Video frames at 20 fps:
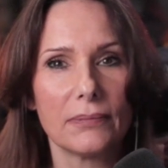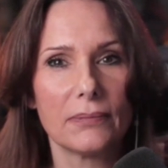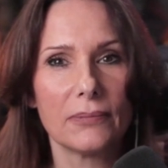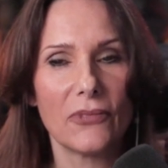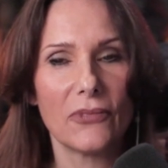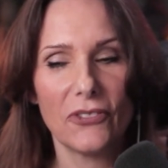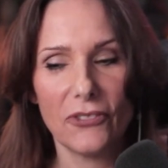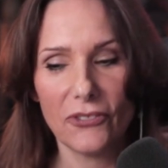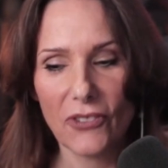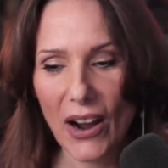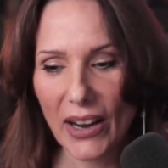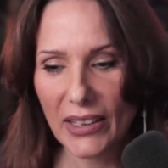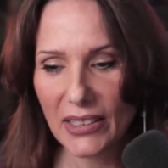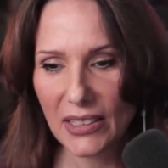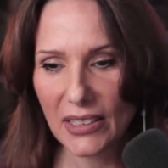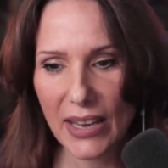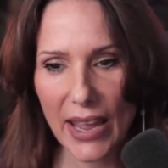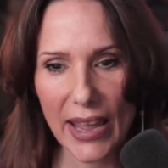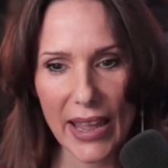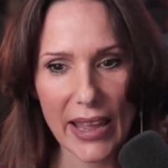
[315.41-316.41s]
Find a
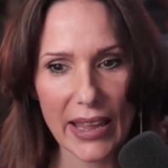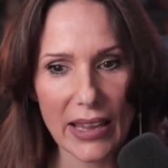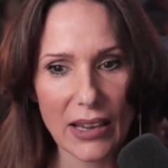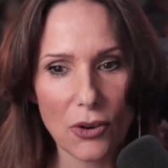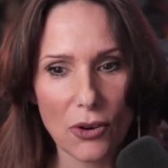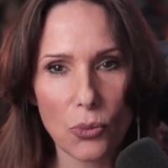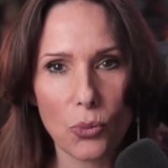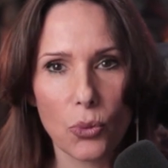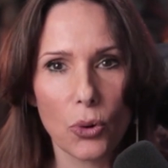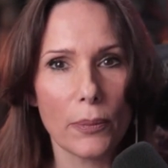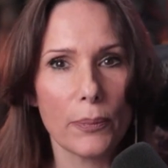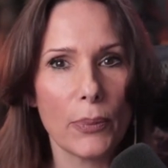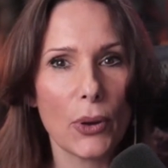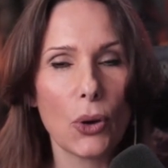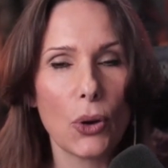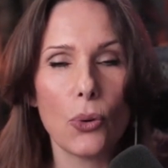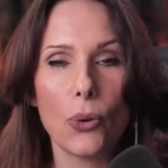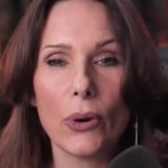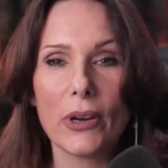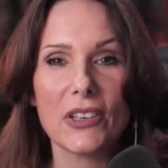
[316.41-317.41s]
day where
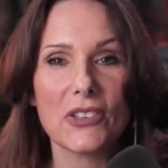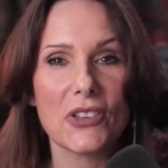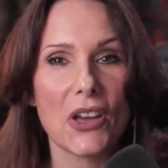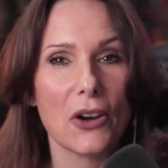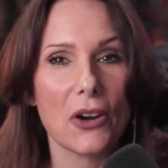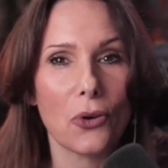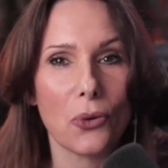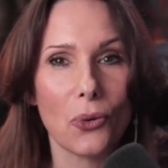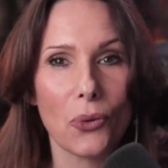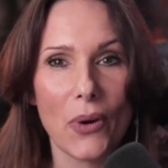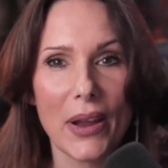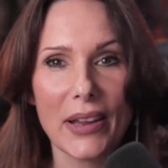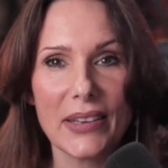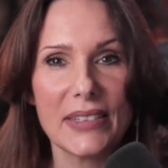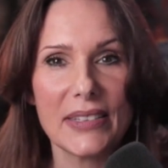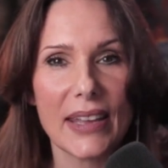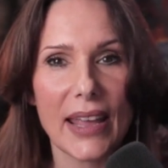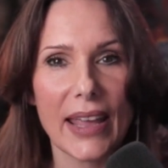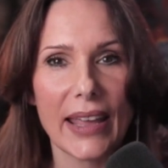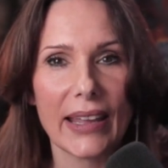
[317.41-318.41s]
Bitcoin is on a red
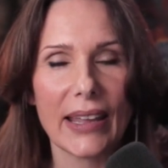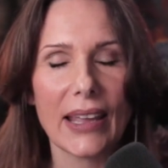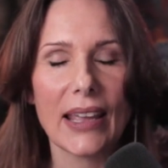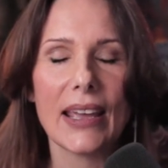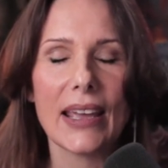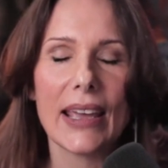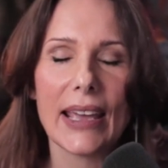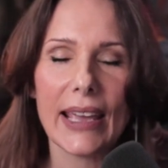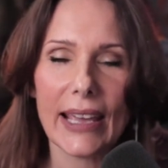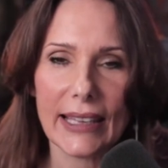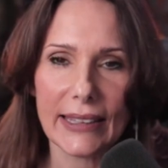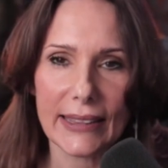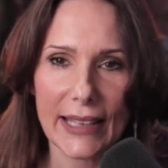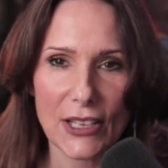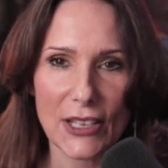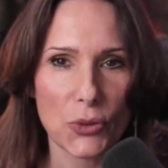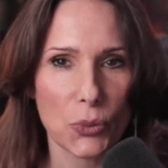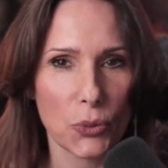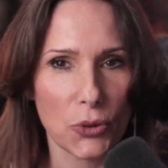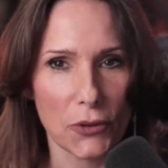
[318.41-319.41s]
day, and
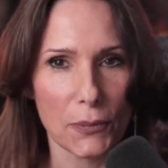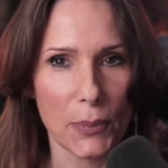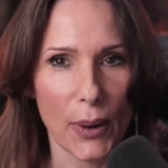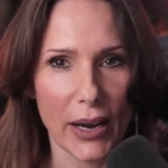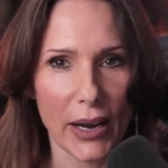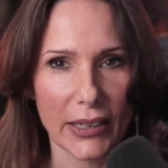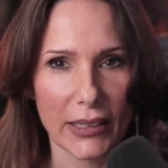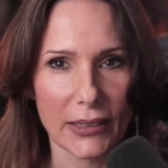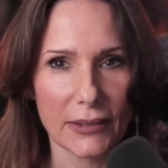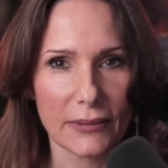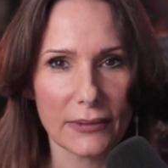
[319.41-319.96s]
that's when you buy it.